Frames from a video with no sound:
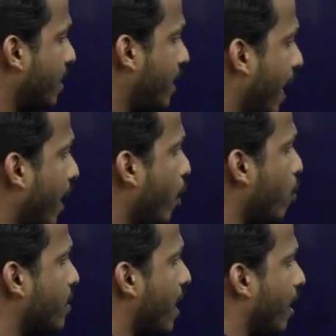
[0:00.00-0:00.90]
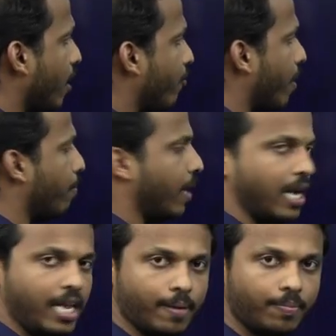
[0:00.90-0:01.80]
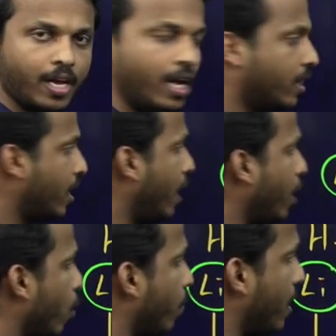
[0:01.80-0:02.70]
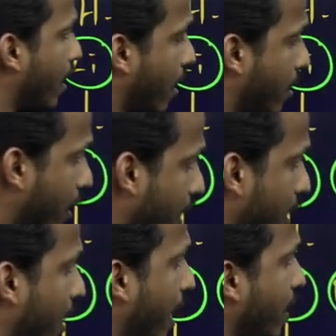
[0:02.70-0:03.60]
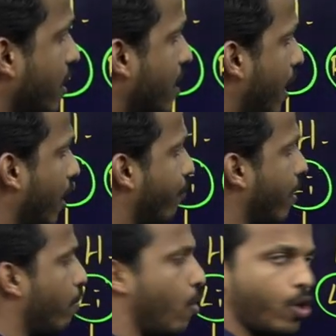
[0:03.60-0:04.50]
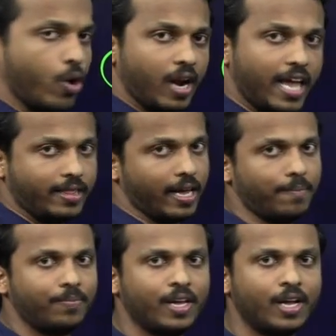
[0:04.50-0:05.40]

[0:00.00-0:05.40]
second group starting from beryllium, third group, the 13th starting from boron, like that.